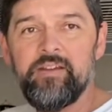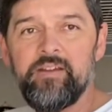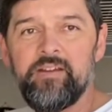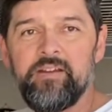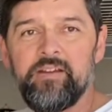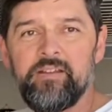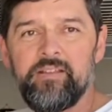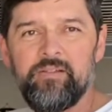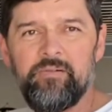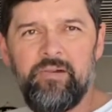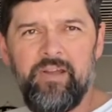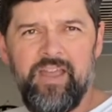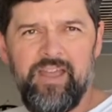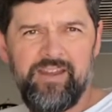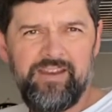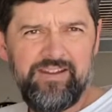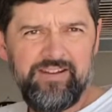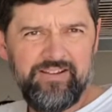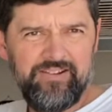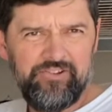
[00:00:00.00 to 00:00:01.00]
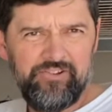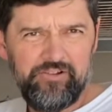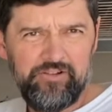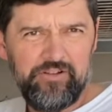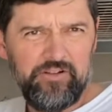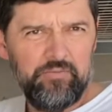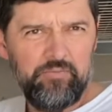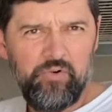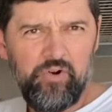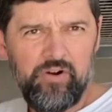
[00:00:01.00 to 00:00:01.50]
The way I did it is a
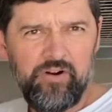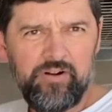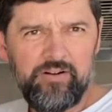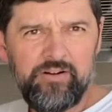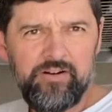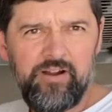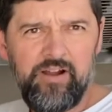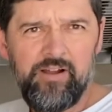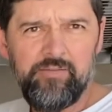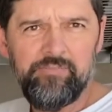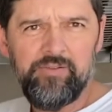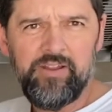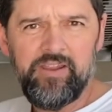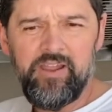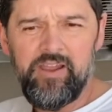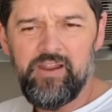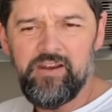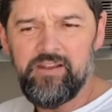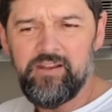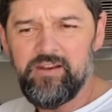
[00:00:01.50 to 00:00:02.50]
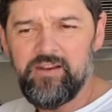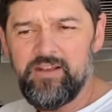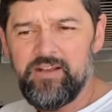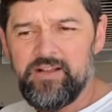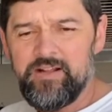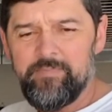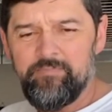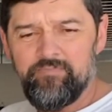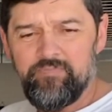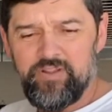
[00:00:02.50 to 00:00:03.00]
little more
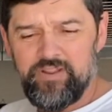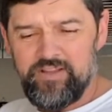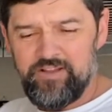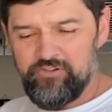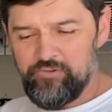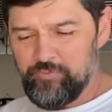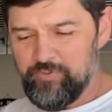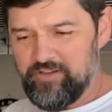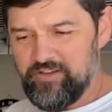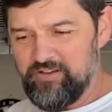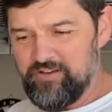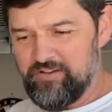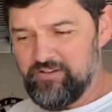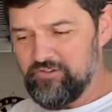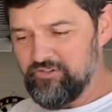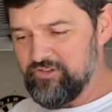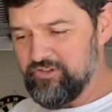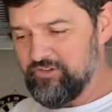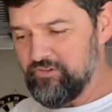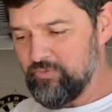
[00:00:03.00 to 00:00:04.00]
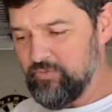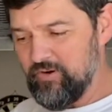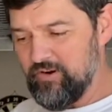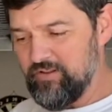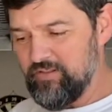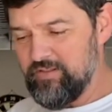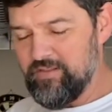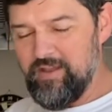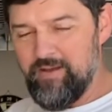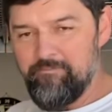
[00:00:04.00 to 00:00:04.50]
complicated, but that's because just where
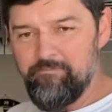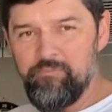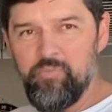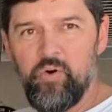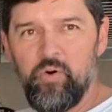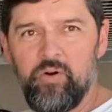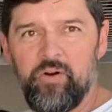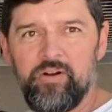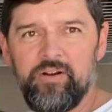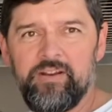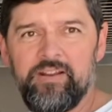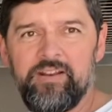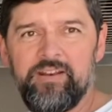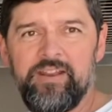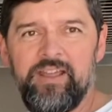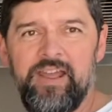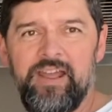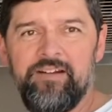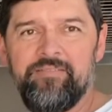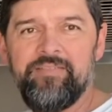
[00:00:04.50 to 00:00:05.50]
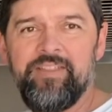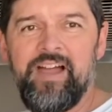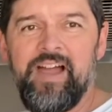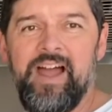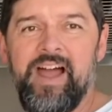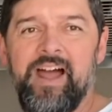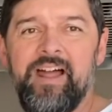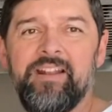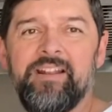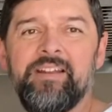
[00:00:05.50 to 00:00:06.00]
that board didn't have
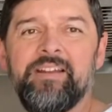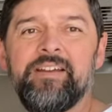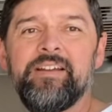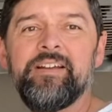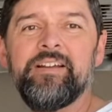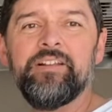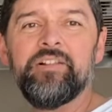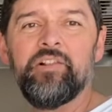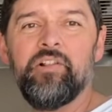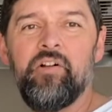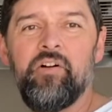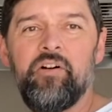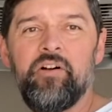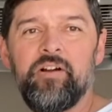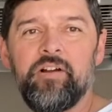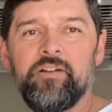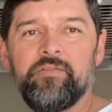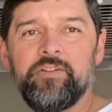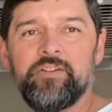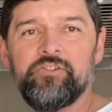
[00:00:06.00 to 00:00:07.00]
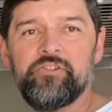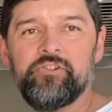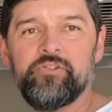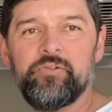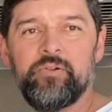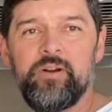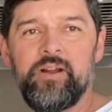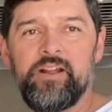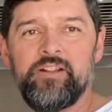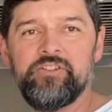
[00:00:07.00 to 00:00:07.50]
that long of a
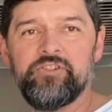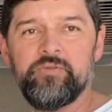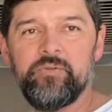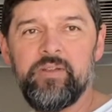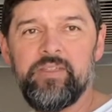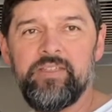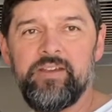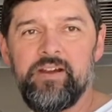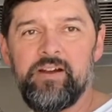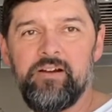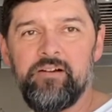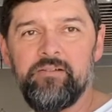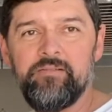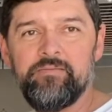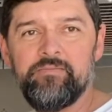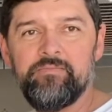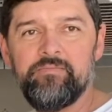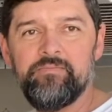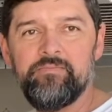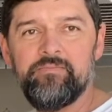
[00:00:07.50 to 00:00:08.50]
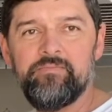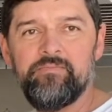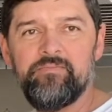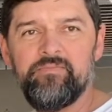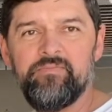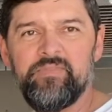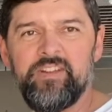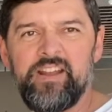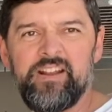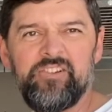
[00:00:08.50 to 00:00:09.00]
stretch without
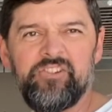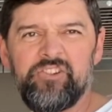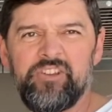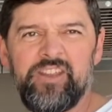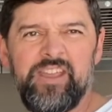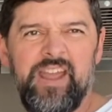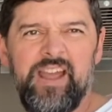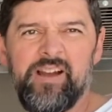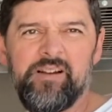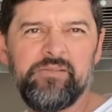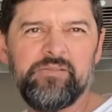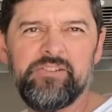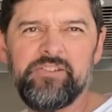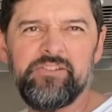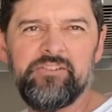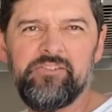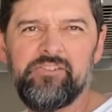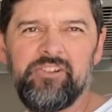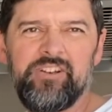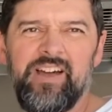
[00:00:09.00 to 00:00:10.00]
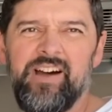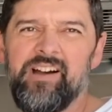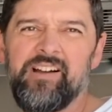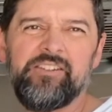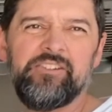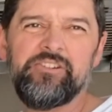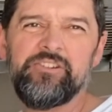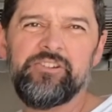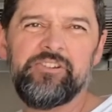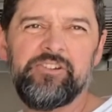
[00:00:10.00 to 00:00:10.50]
nicks and gouges and
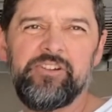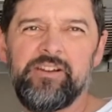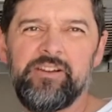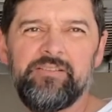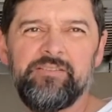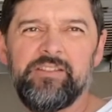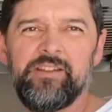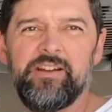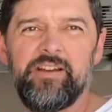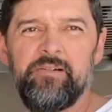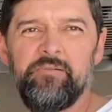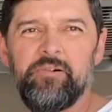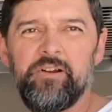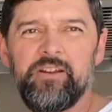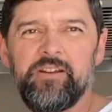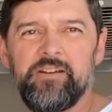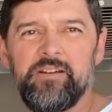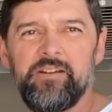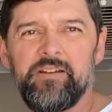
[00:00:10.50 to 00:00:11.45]
knots and stuff that I wanted